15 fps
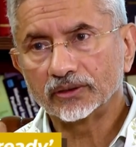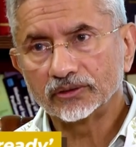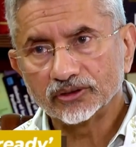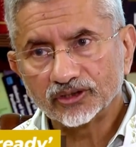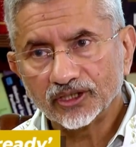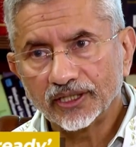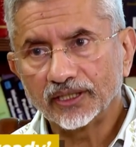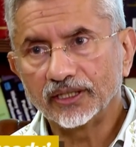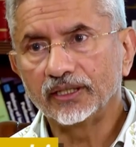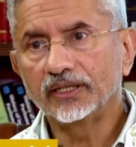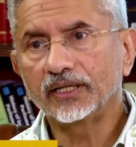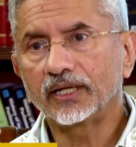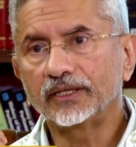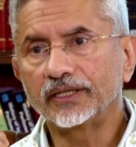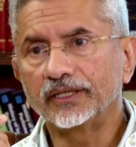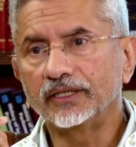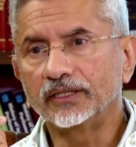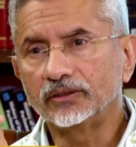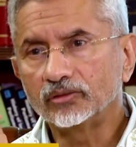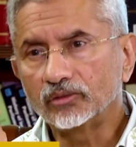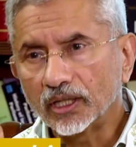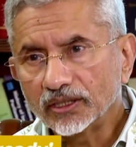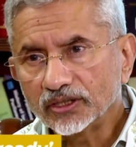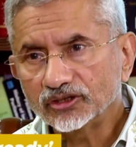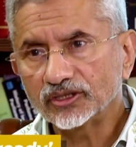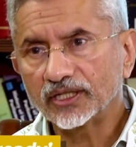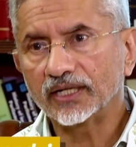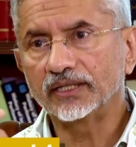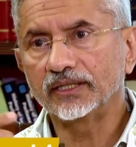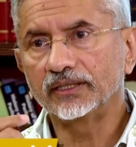as you say, India ready, to
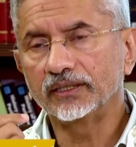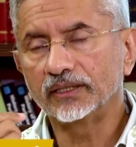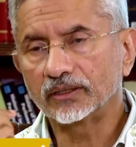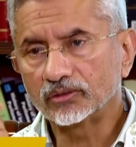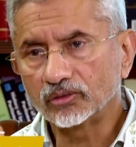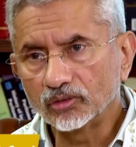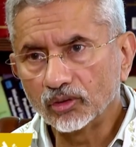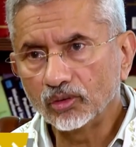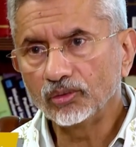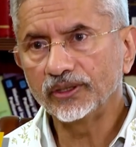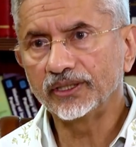understand India, to know